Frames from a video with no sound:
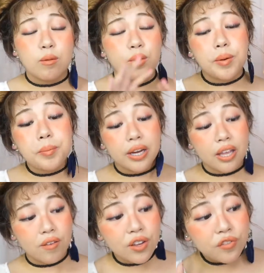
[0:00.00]
And remember, I
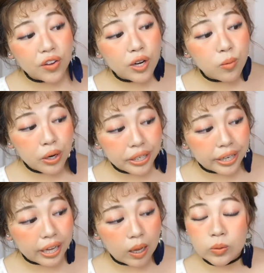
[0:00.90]
gave you a fair
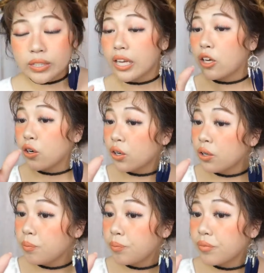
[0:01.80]
warning. I was like,
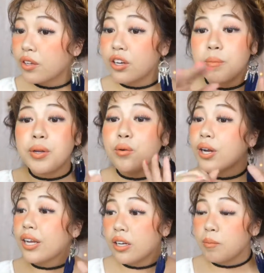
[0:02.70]
girl, they're gonna be
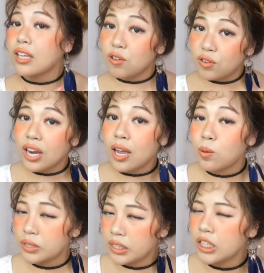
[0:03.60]
random. Even I
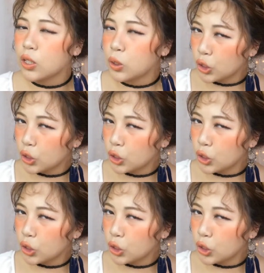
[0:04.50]
was a little